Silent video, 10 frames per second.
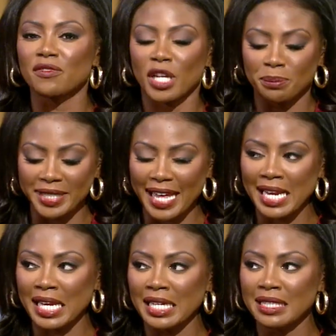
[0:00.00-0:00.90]
of
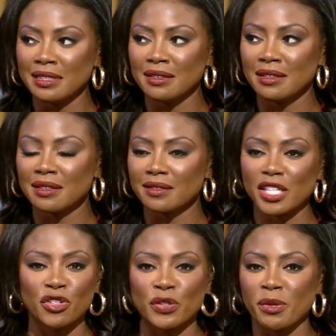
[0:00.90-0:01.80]
complaining,
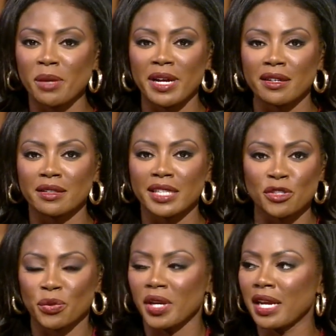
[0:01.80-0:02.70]
let's just be about it.
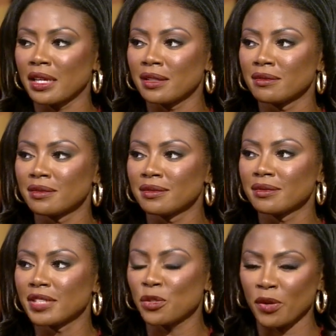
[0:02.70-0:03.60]
Let's create it. Yeah.
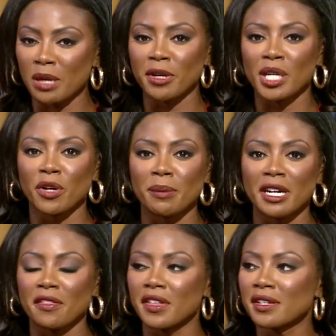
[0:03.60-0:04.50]
Let's put our money where our
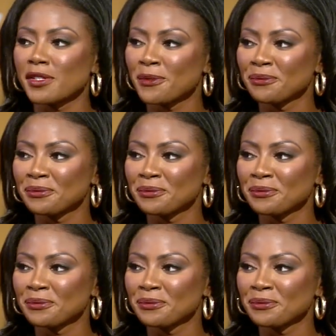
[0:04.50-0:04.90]
mouth is.